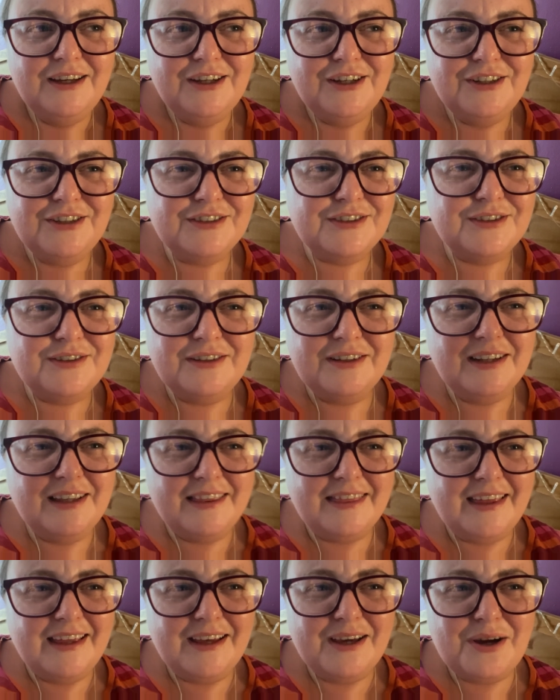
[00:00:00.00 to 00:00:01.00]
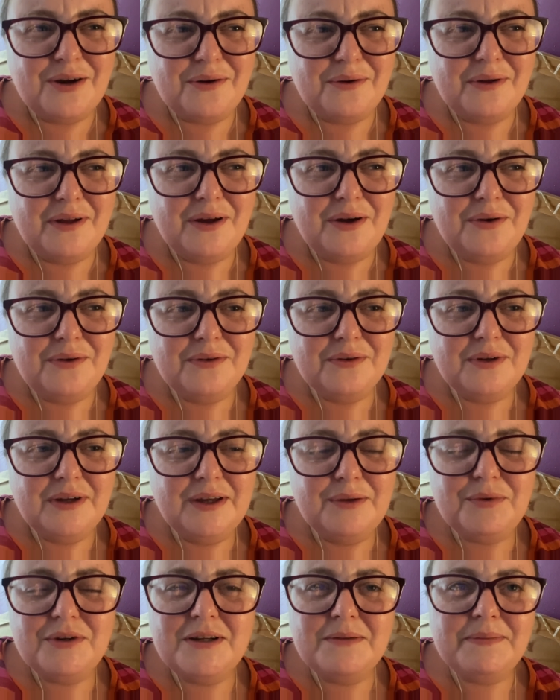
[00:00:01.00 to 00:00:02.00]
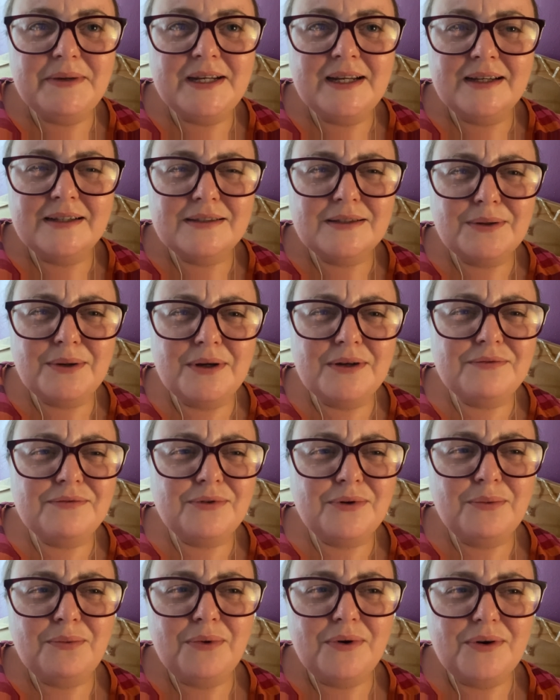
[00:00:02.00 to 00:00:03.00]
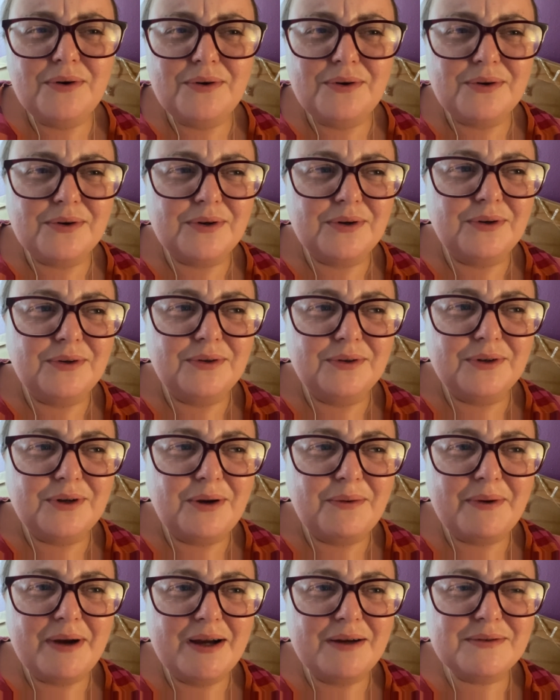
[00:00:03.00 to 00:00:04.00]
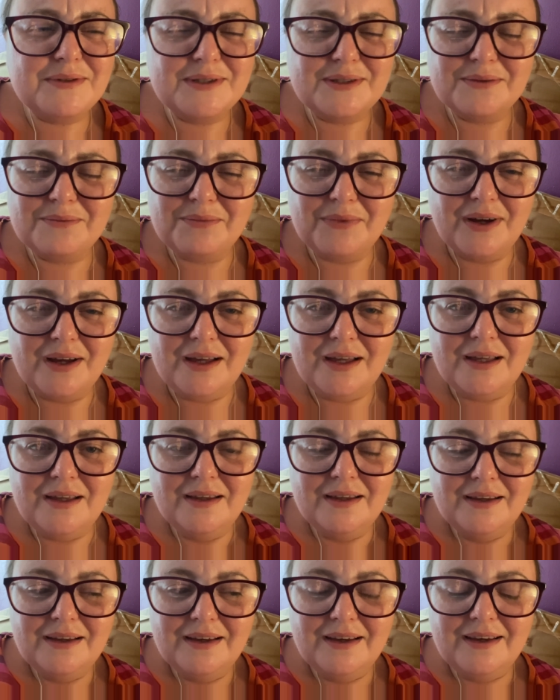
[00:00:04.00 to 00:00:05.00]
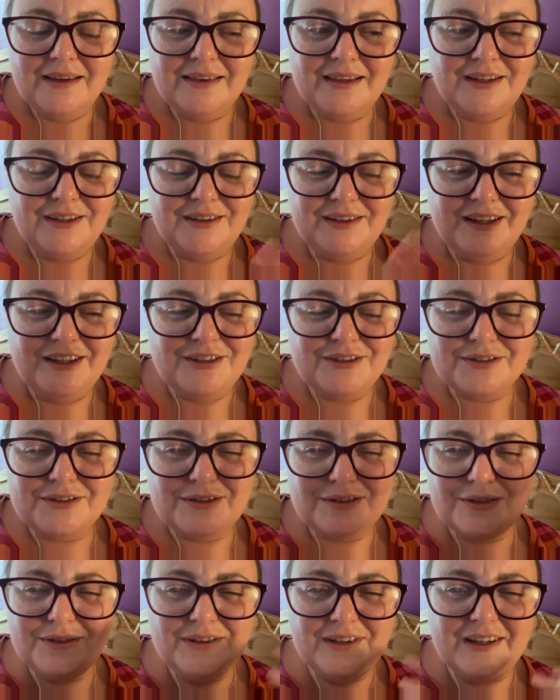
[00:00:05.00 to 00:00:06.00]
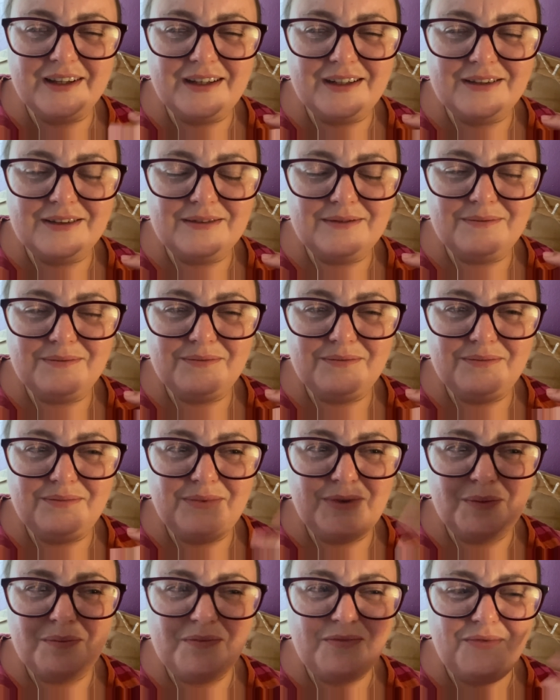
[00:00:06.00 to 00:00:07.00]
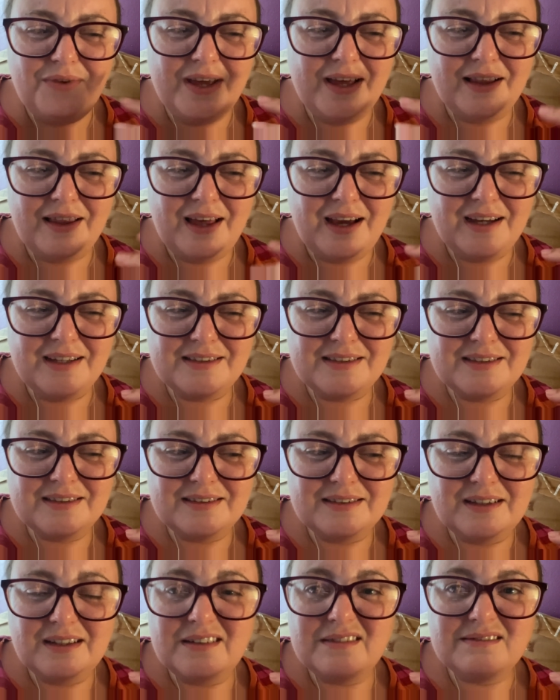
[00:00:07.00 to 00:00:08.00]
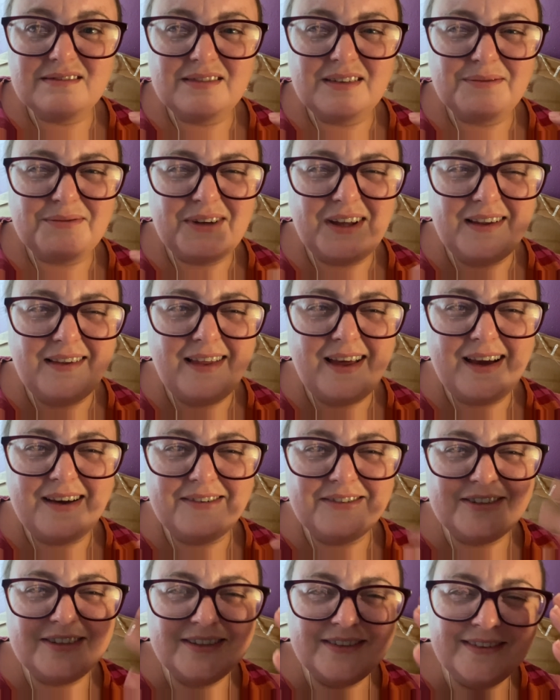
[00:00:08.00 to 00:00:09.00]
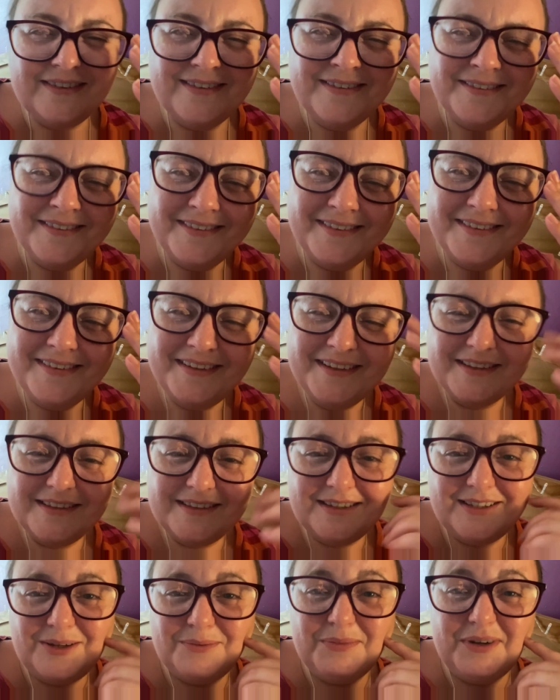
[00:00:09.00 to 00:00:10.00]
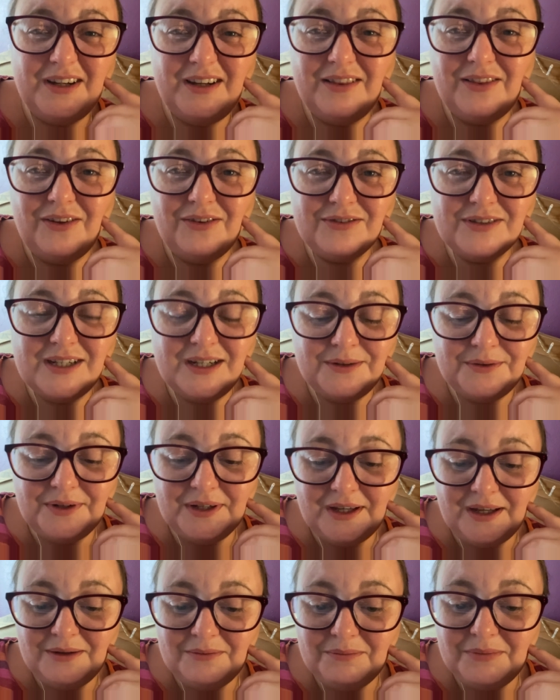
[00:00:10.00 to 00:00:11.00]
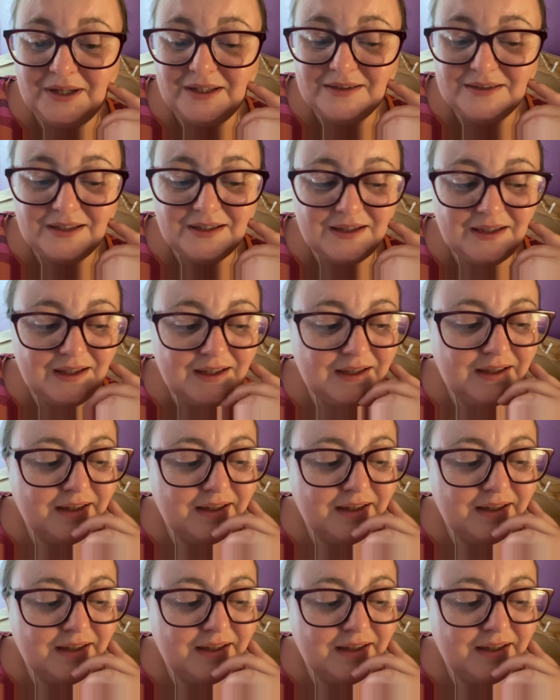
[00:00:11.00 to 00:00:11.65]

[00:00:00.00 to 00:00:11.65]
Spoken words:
you just suddenly think, oh, wouldn't it be nice to go out for a walk or go out somewhere? And then you just suddenly, you realise, I'm not allowed. Like being in lockdown again, basically.